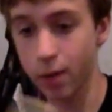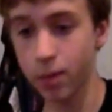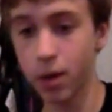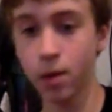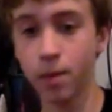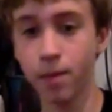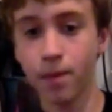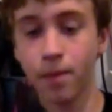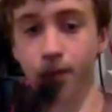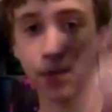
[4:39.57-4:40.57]
up there.
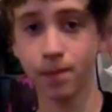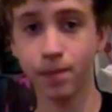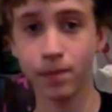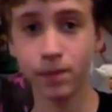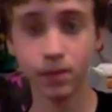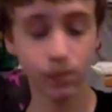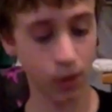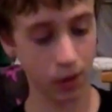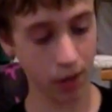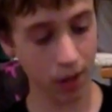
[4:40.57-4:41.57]

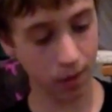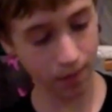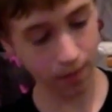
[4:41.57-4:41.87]
Like that.